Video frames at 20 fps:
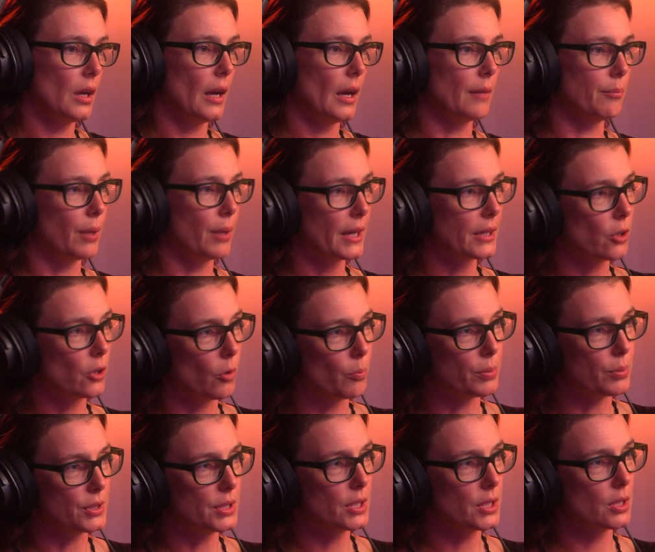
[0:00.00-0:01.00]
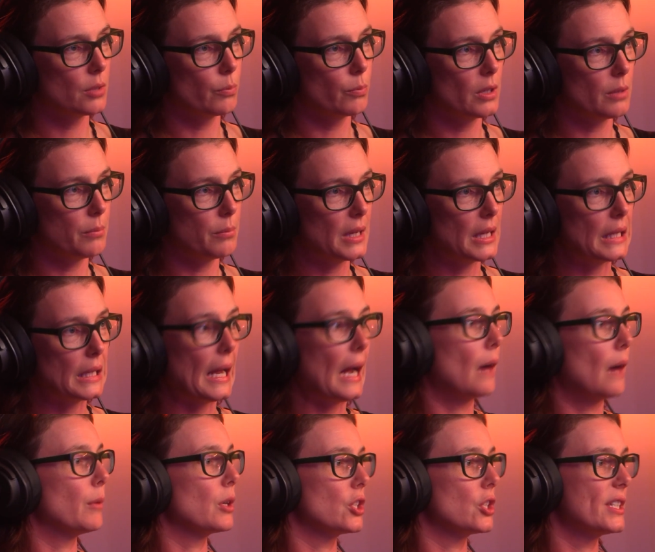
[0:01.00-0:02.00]
And by composition, we mean
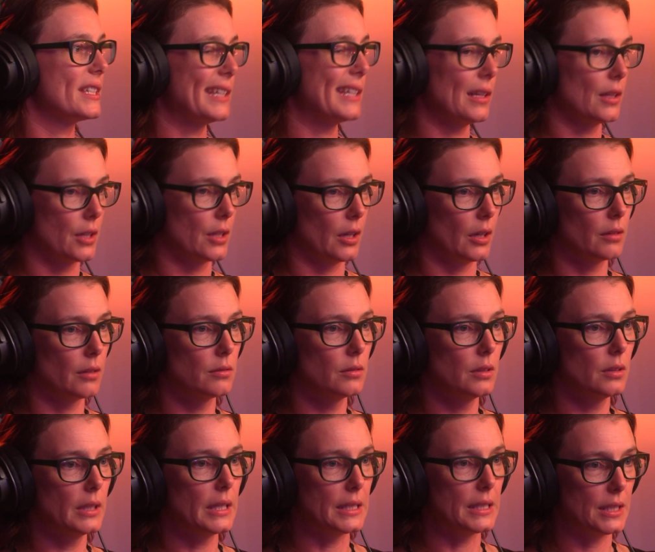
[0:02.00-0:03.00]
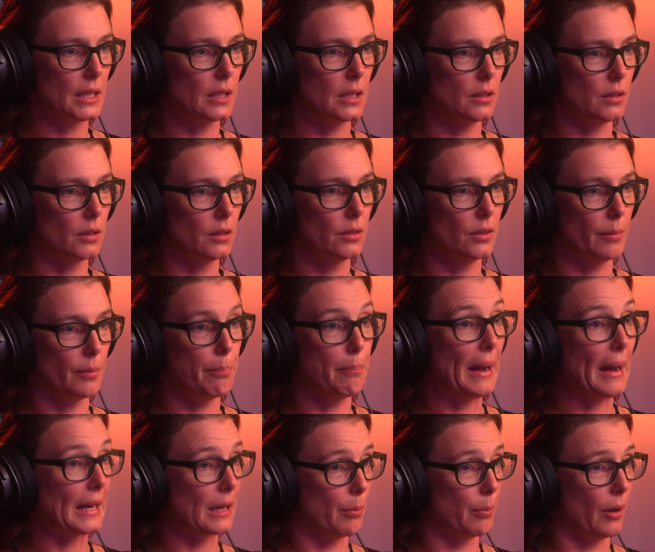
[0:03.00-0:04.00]
how much silica is in the
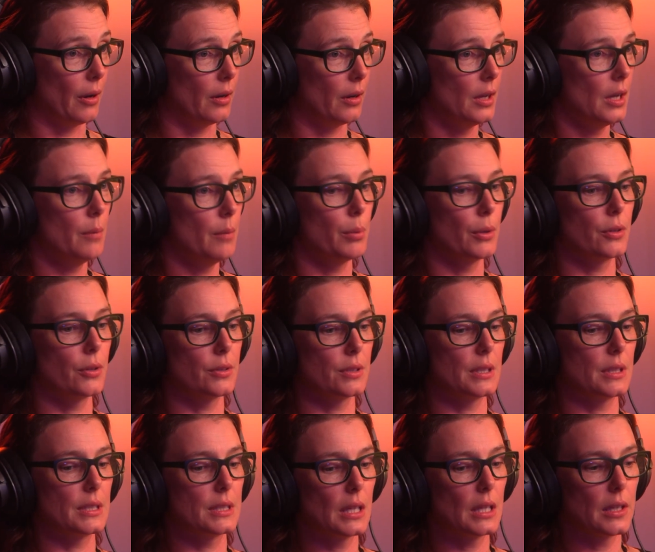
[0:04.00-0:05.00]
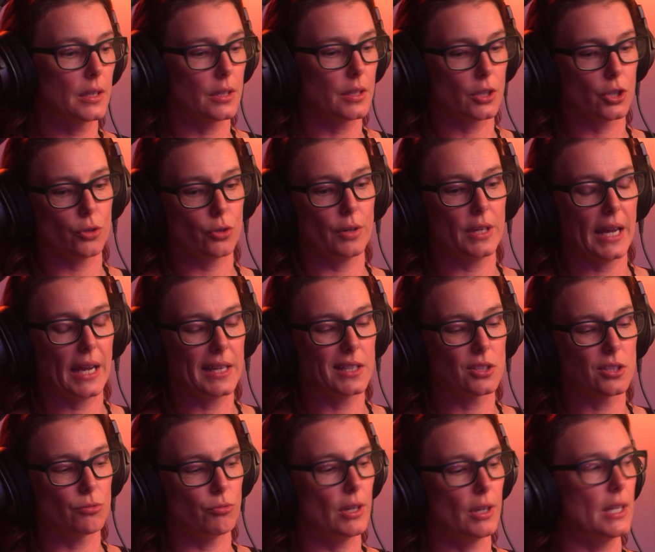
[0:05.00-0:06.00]
magma, because the silica
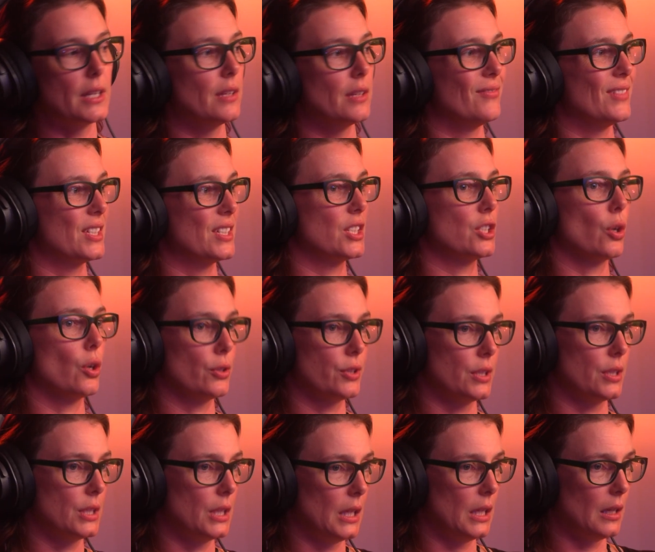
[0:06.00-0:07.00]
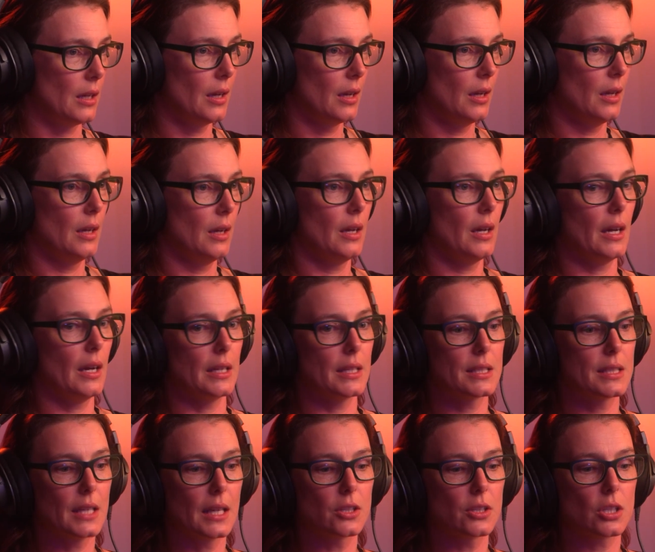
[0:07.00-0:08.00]
creates really the viscosity. And
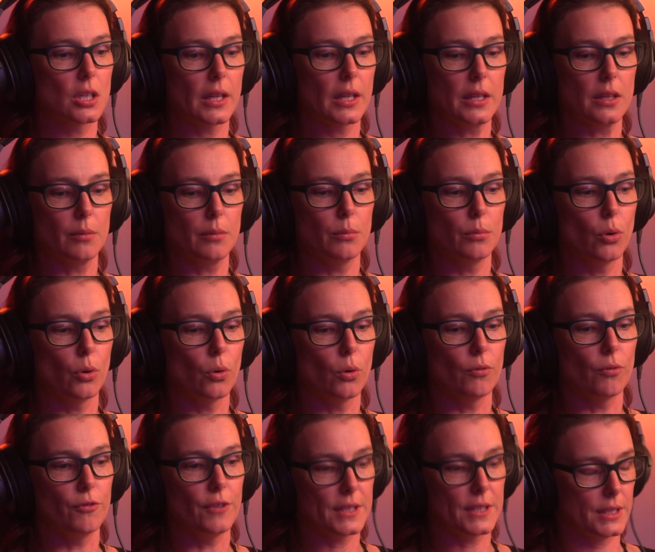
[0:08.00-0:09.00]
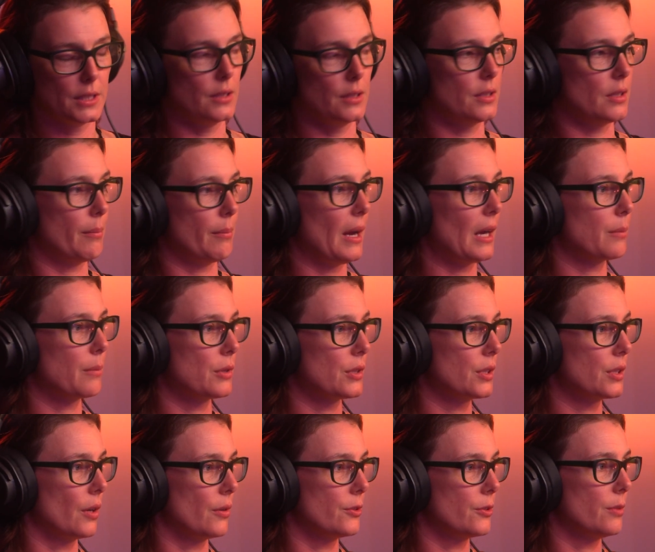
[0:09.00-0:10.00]
essentially, the more viscous a magma is
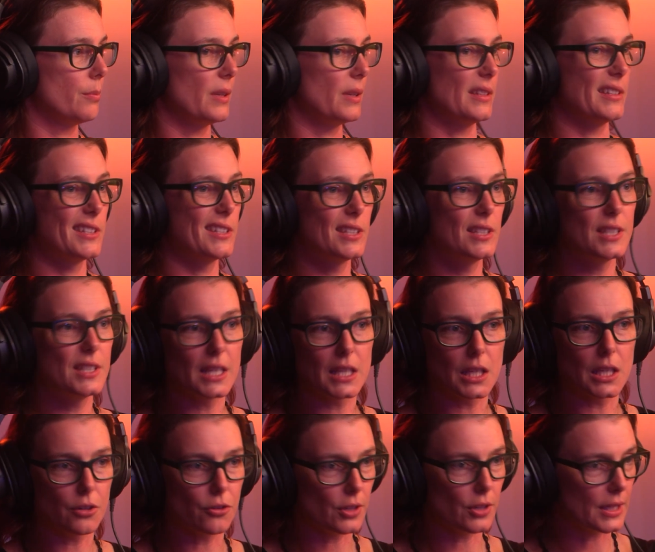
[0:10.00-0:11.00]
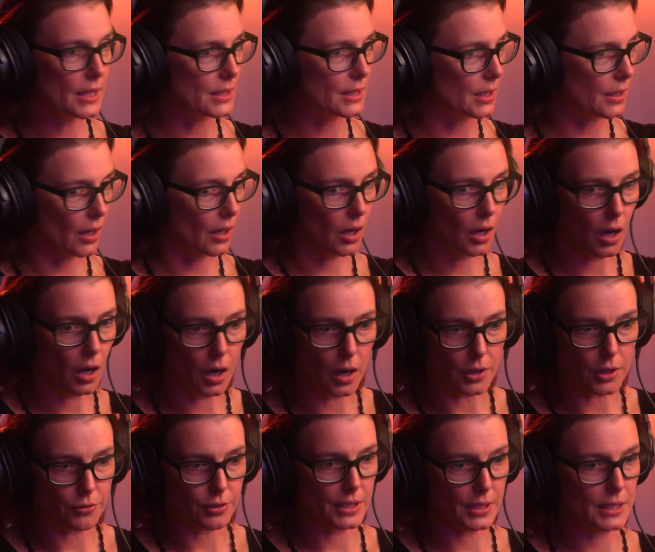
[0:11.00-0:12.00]
going to be, the stickier it is, the
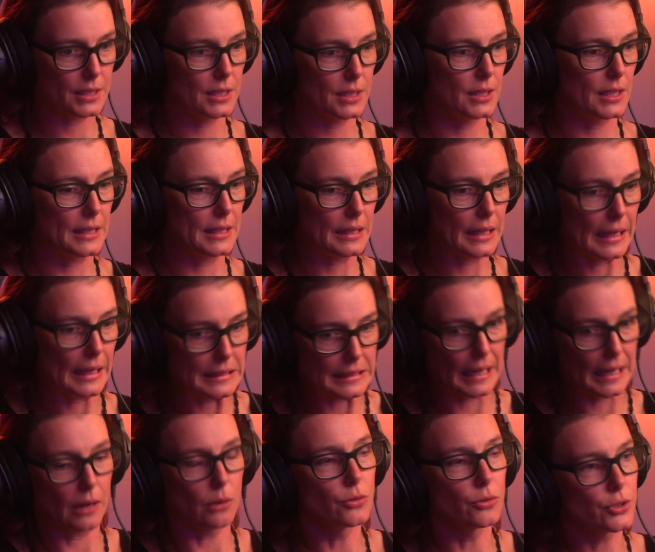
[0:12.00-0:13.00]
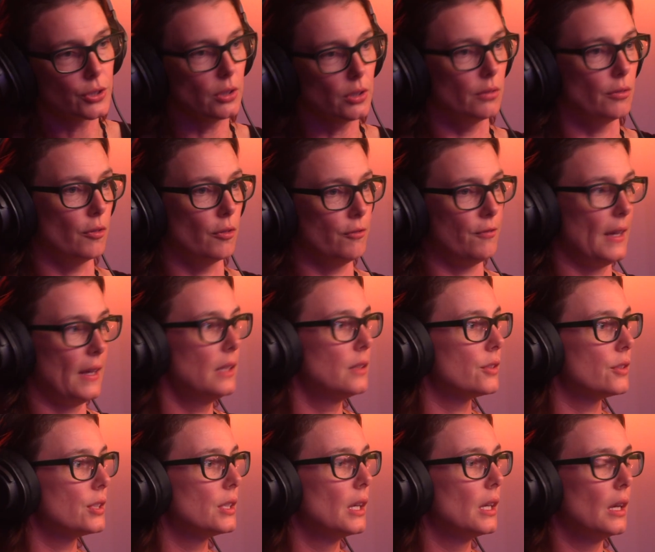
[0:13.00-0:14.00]
harder it is to get out of a
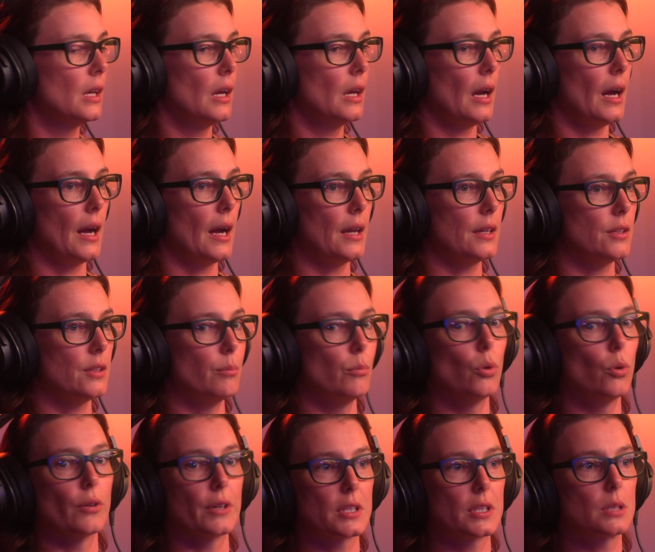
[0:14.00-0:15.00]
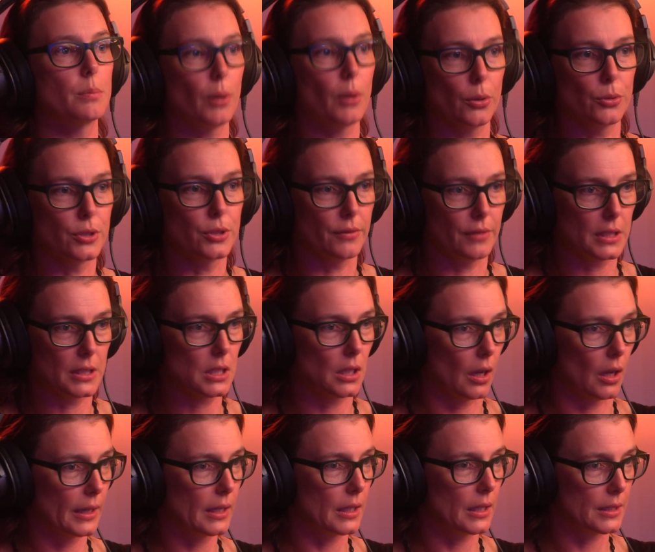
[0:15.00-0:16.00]
vent, and the more explosive it's
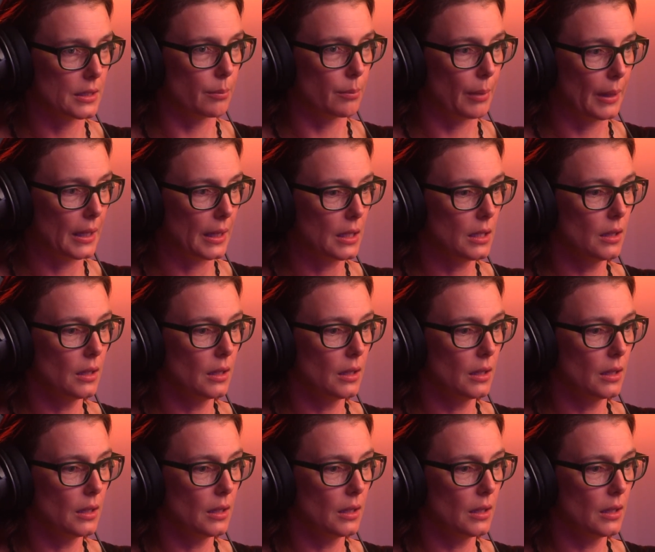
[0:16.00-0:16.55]
likely to be.